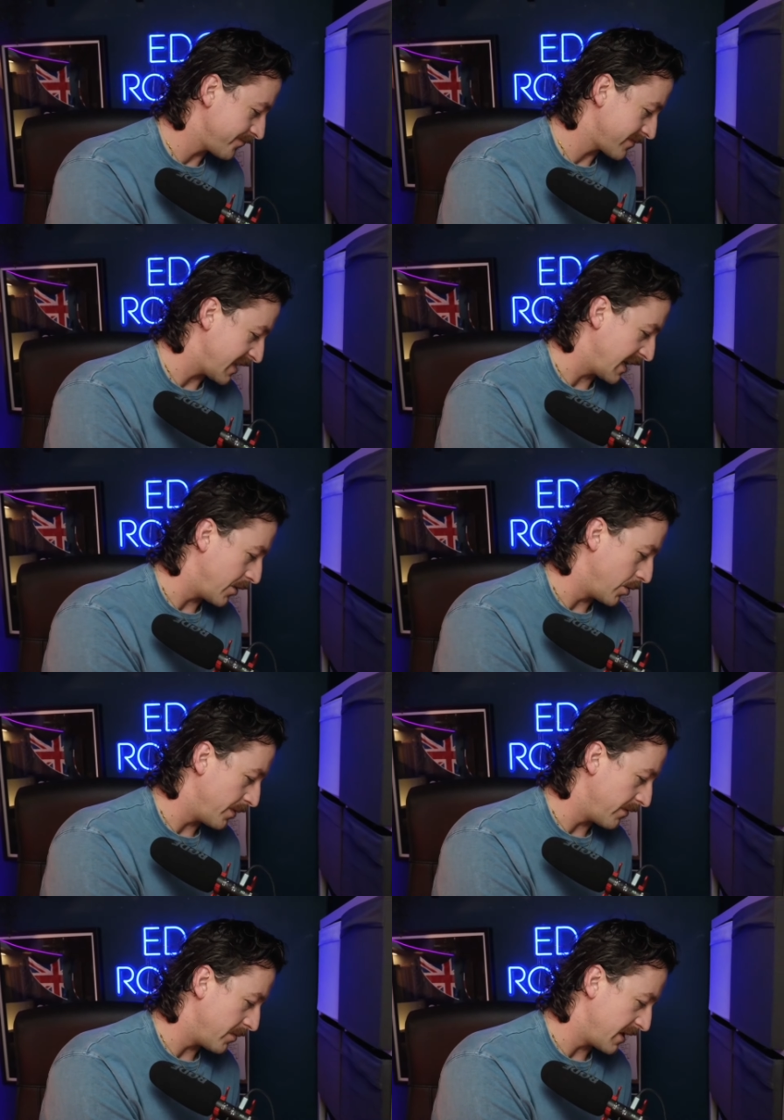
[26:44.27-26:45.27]
Yeah, I hope
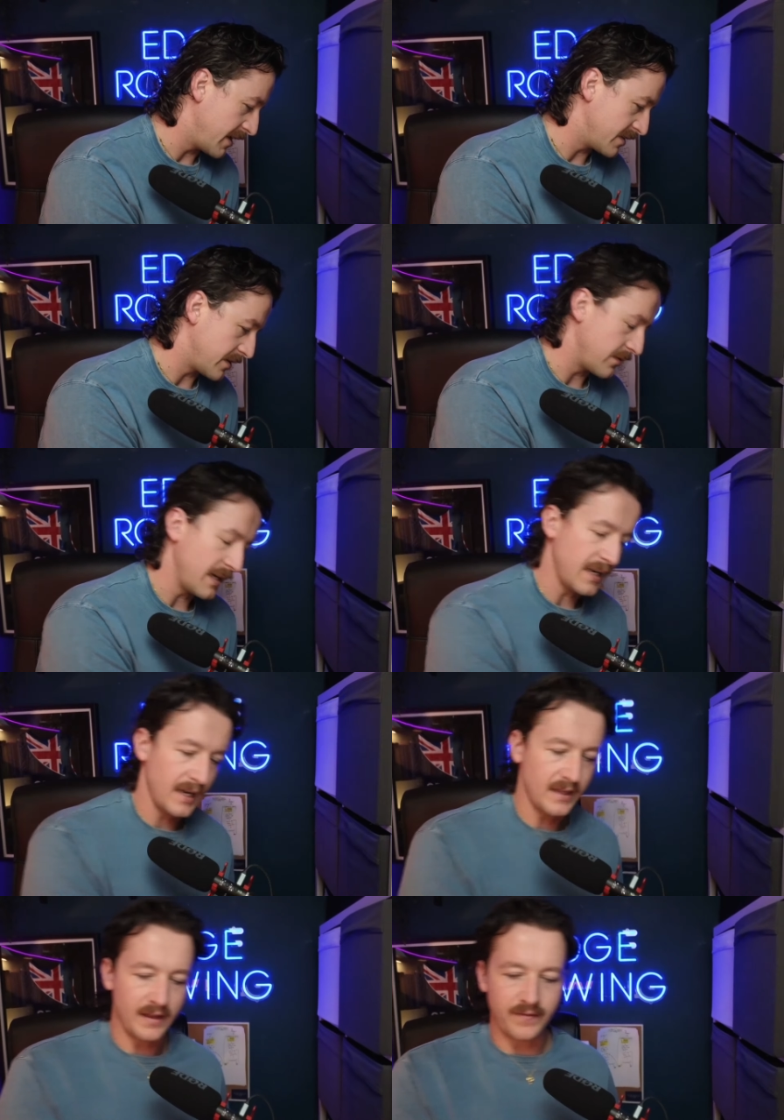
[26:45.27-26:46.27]
everybody has a great day
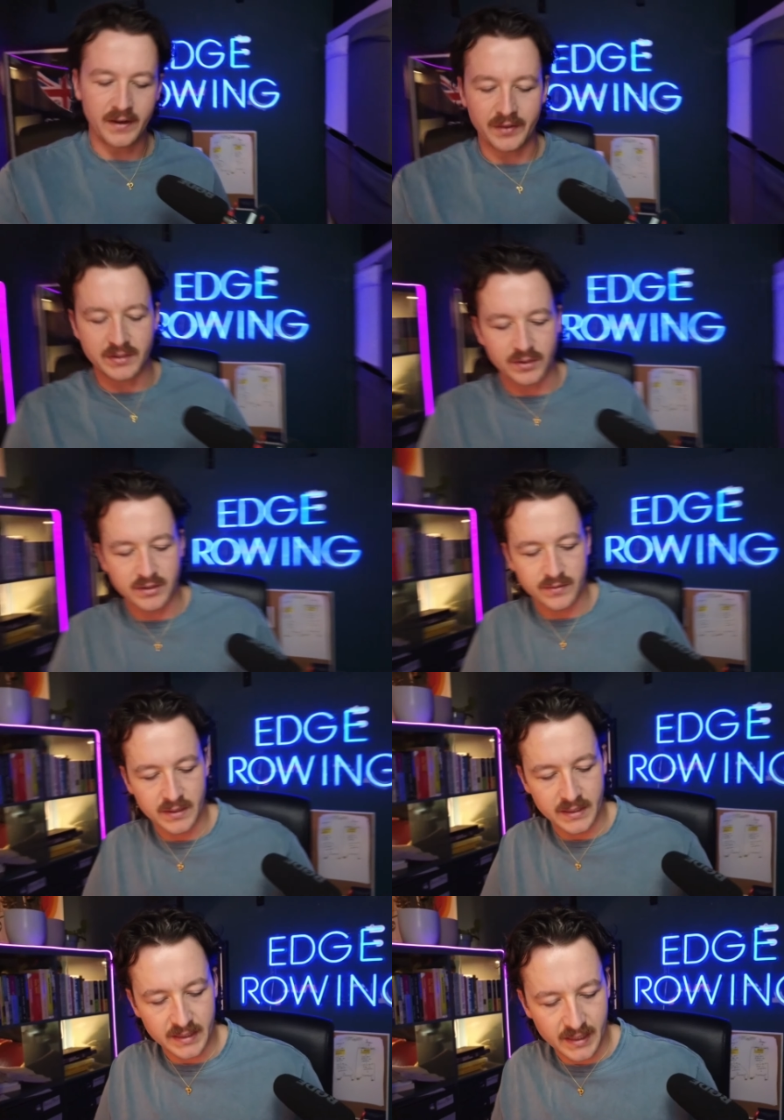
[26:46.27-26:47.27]
and they find this useful.
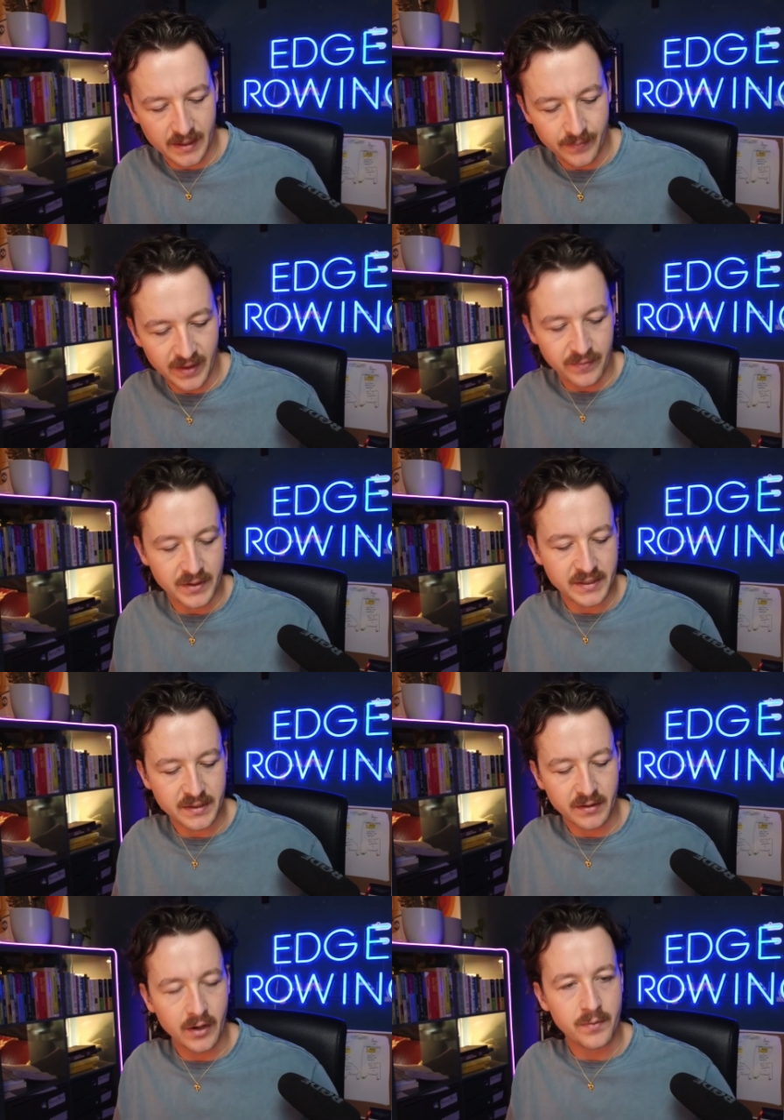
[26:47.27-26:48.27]
And if you
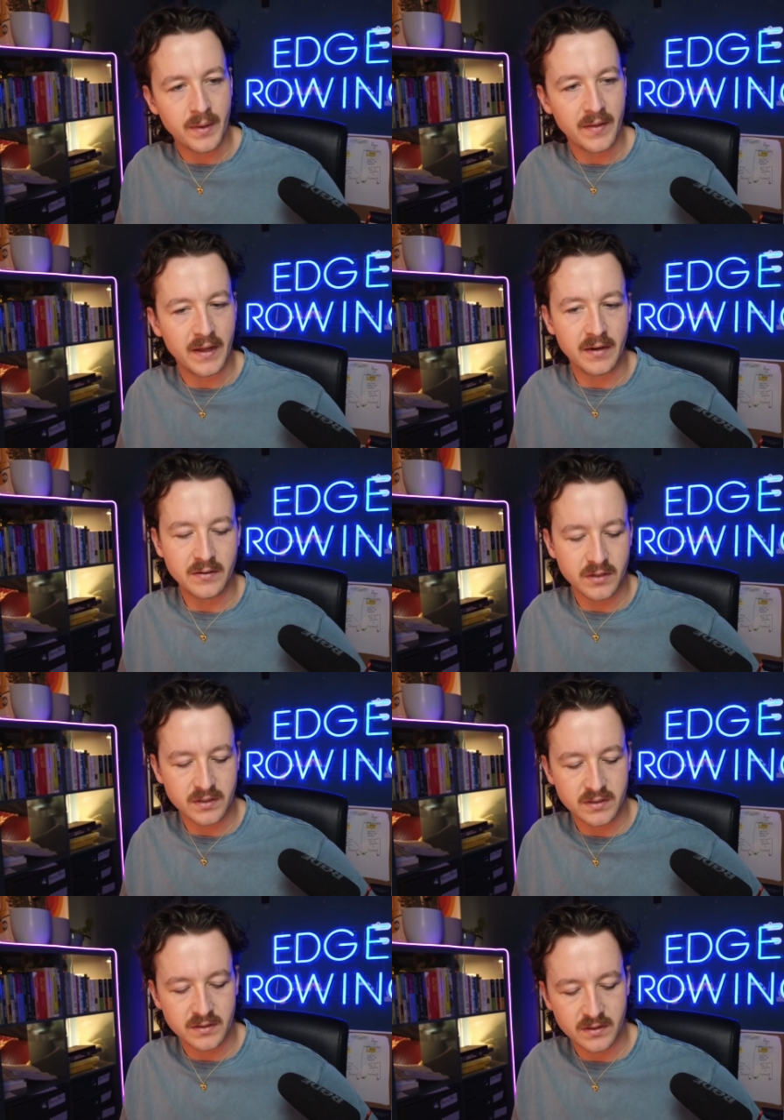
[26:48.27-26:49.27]
disagree with me, then
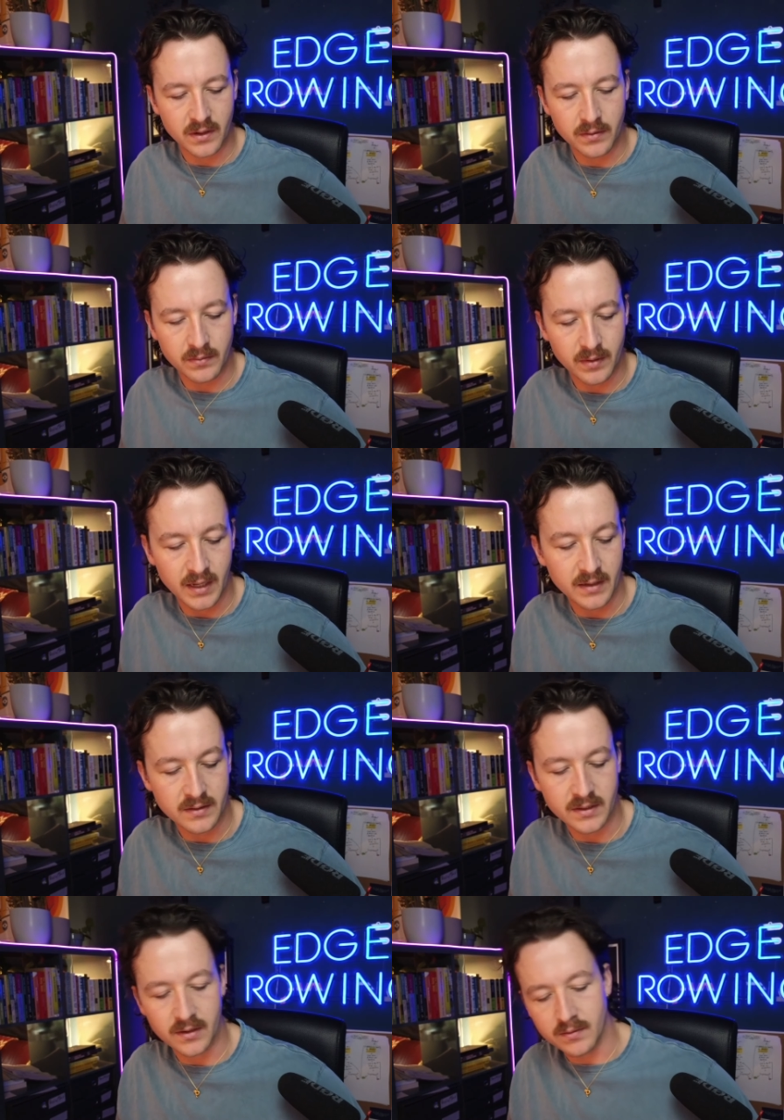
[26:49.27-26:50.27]
just don't
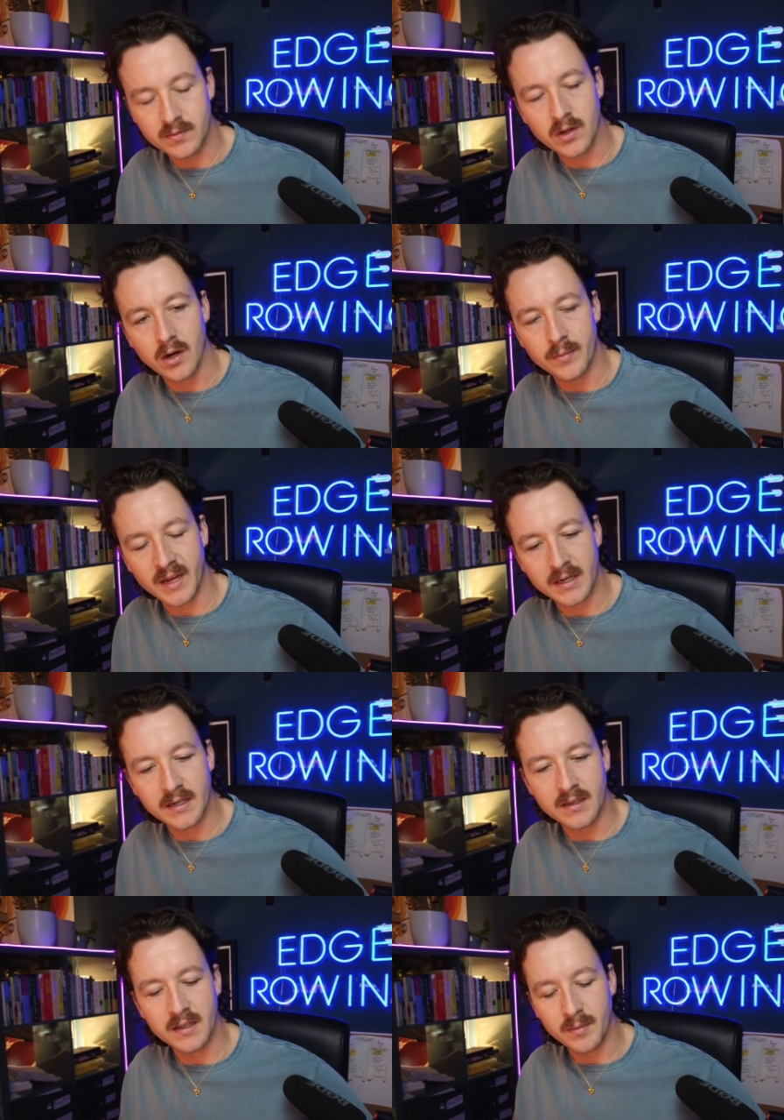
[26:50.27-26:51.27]
comment
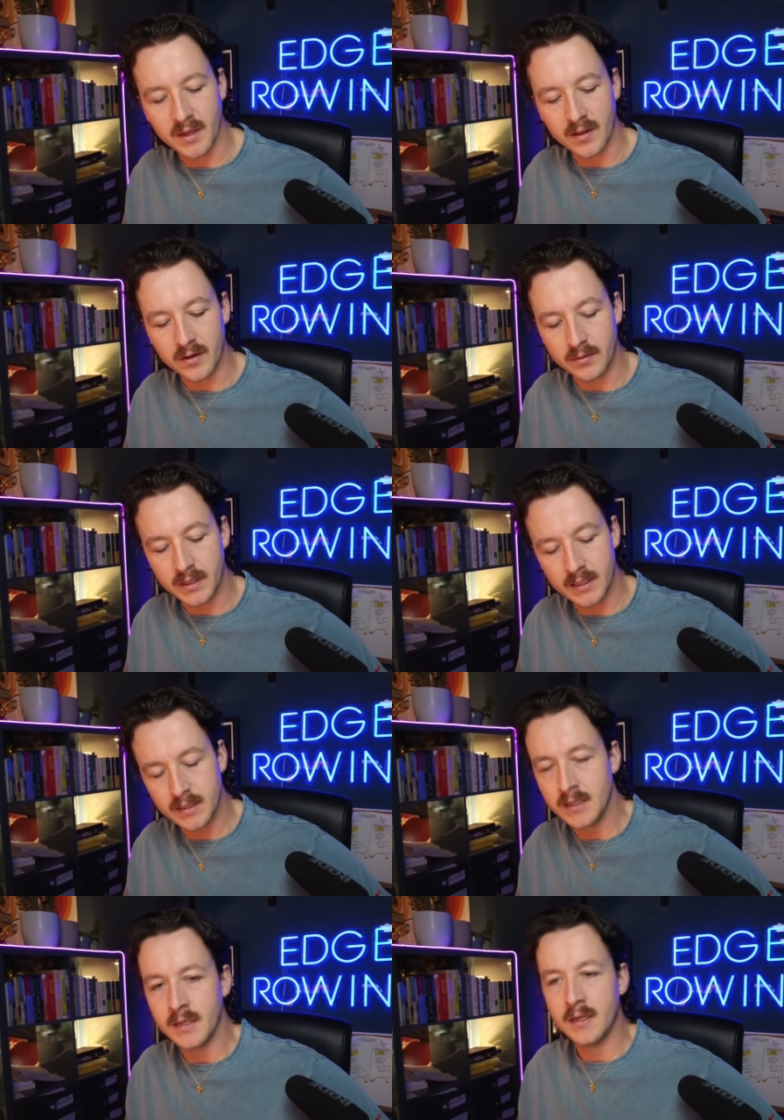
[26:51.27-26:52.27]
and leave me alone.
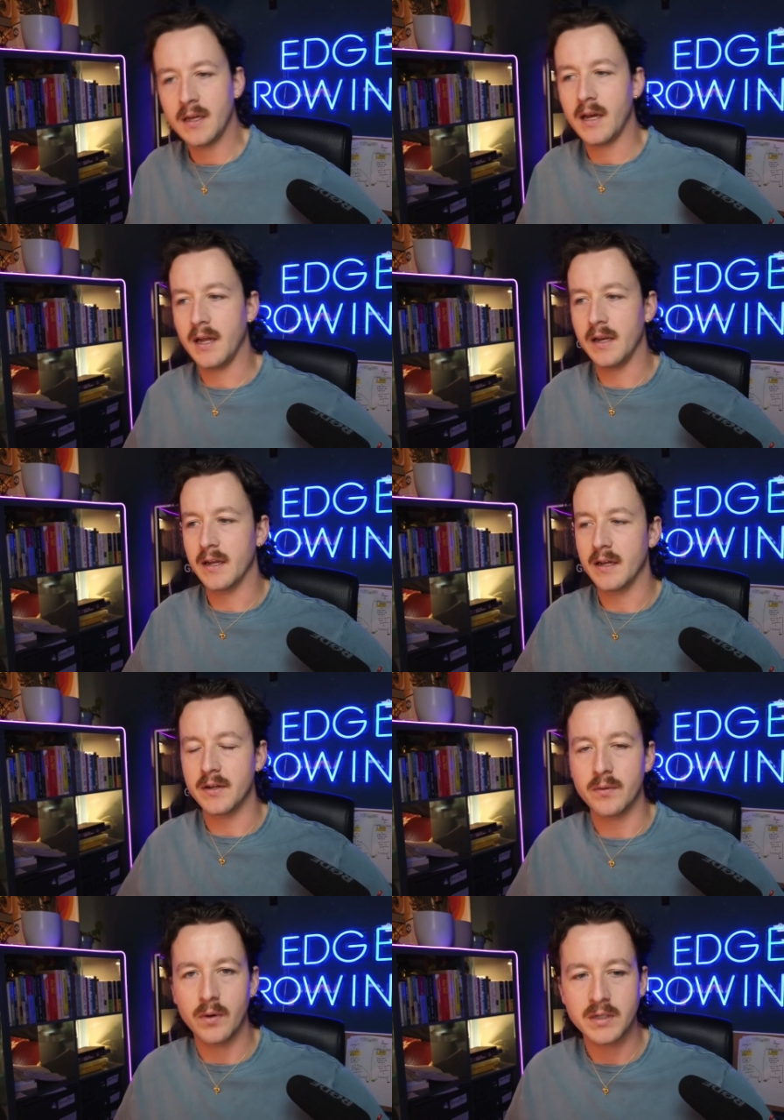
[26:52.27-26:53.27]
And
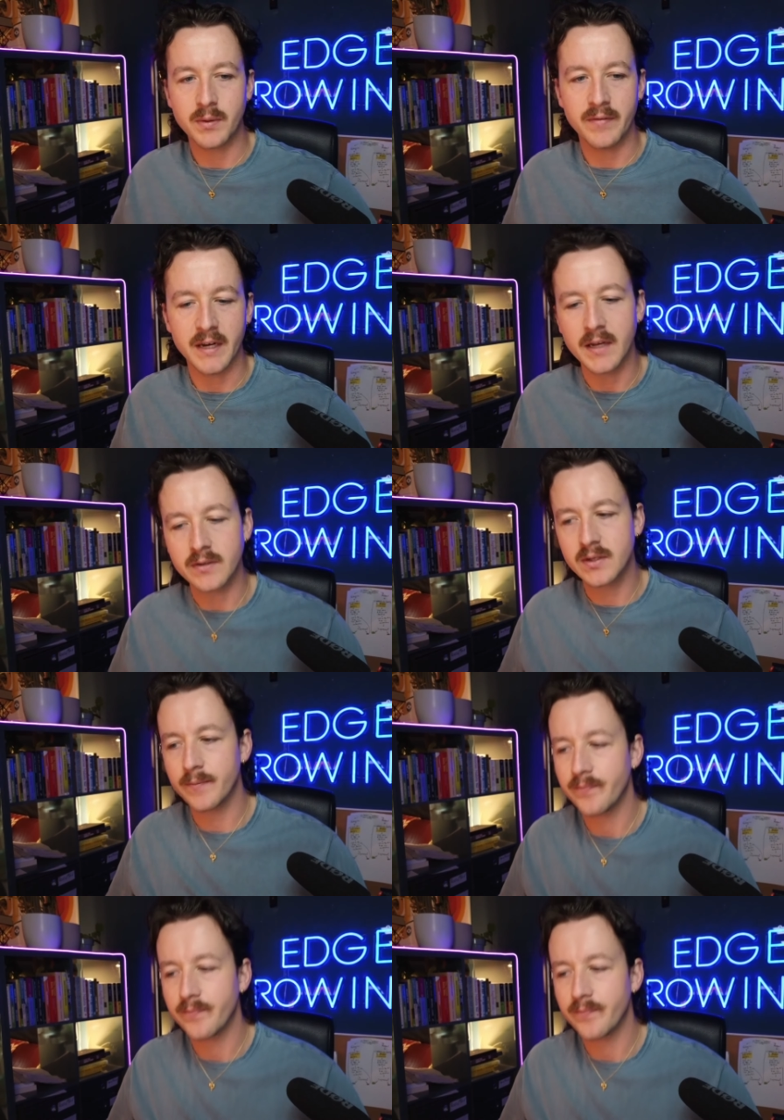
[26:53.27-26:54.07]
don't watch my videos.